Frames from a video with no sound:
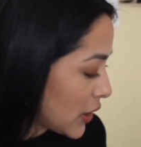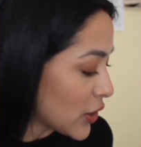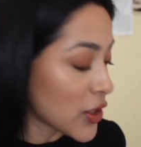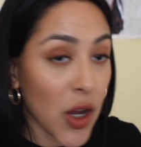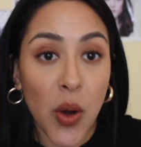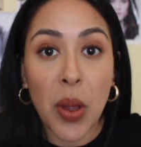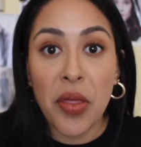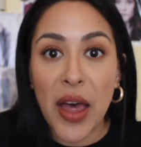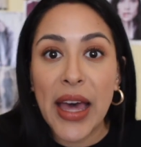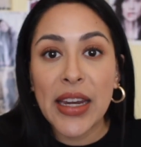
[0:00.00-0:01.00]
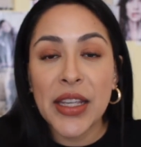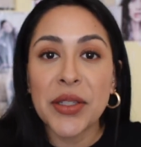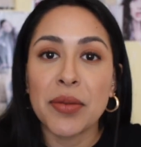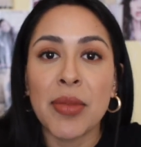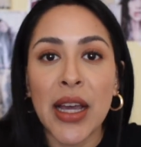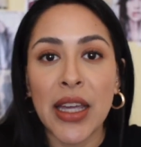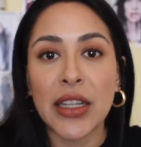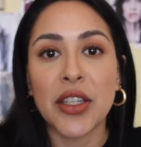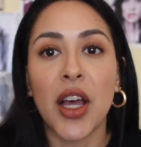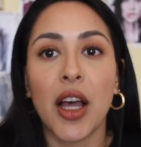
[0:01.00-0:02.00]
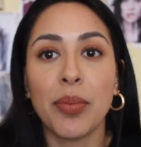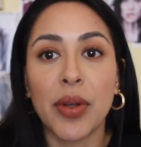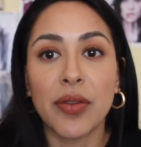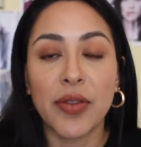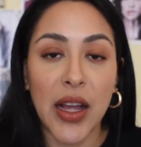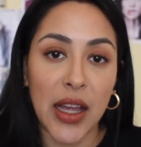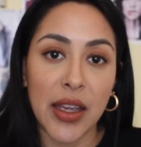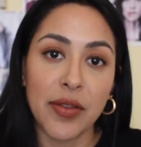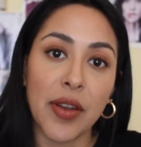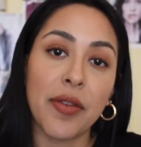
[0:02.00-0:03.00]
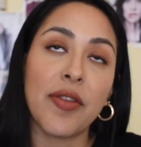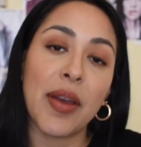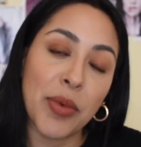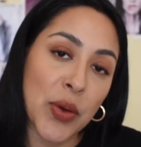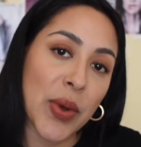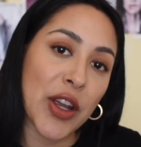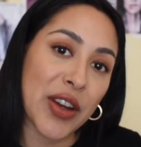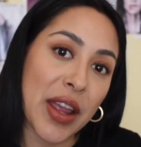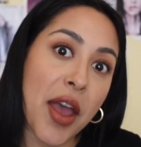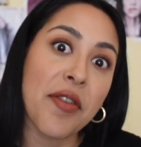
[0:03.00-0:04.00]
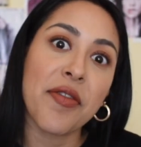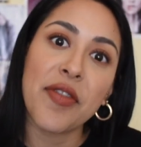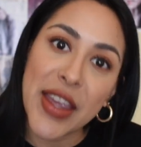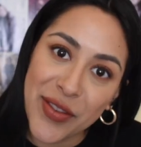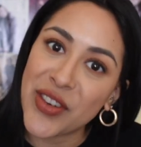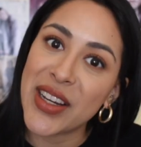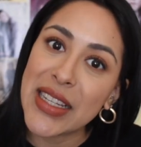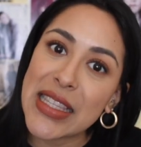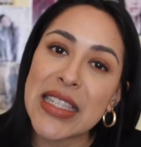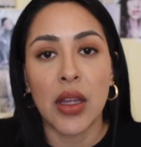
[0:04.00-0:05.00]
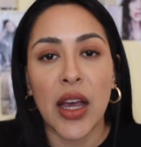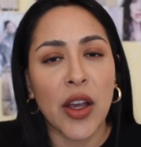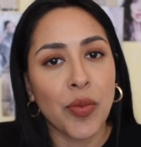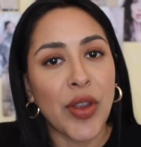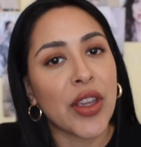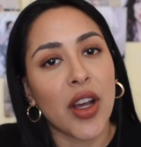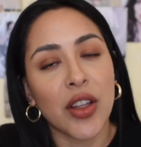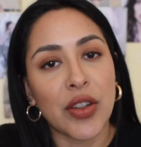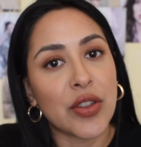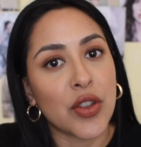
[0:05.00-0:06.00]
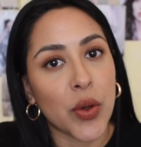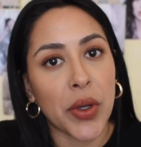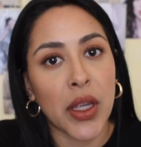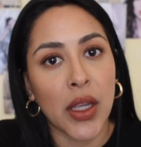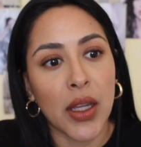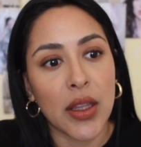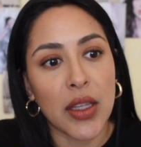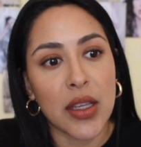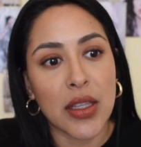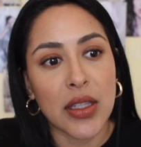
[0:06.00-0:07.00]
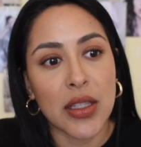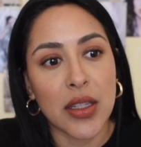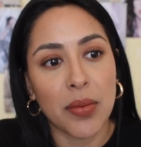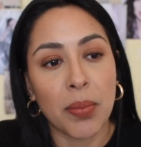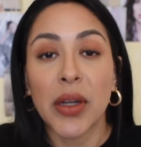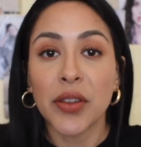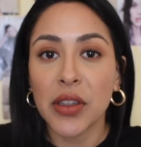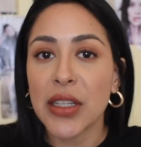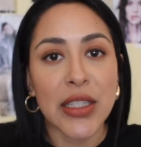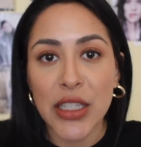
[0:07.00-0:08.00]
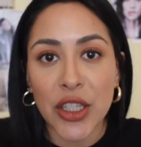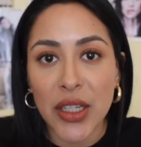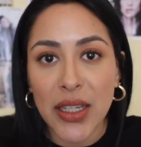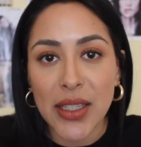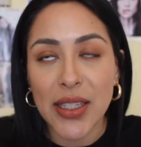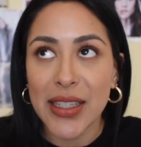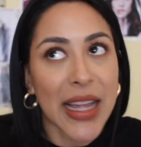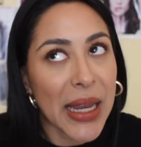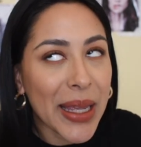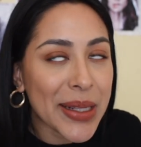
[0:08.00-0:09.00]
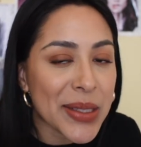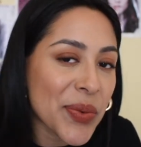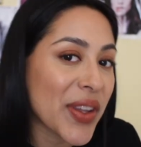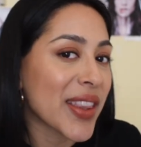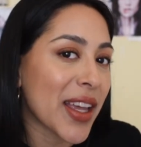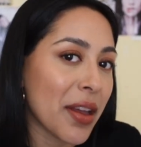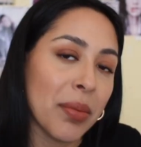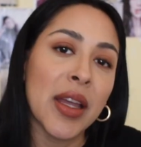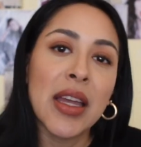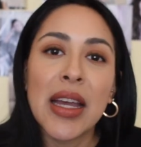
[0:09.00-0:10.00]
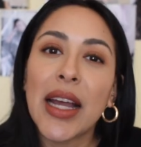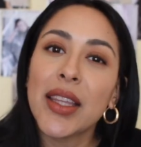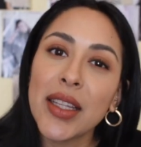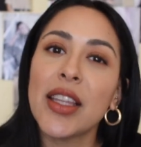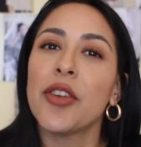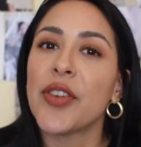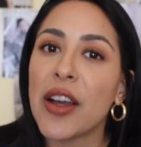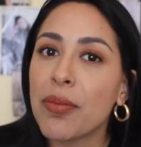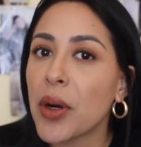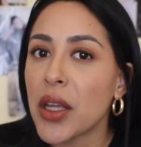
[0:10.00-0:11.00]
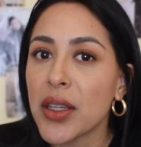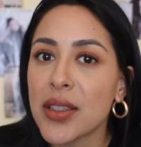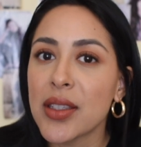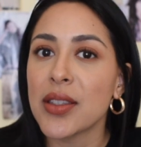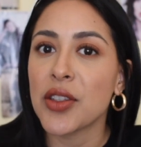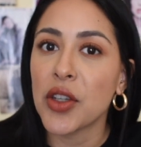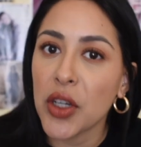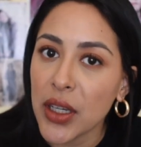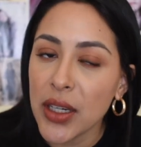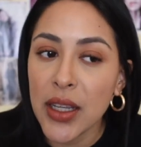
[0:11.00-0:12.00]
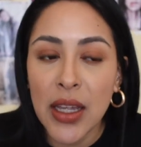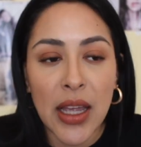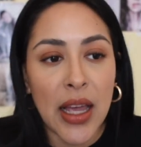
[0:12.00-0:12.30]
So that is my top five February favorites. I hope that y'all are enjoying this monthly series because I like doing them. I think that five products is good.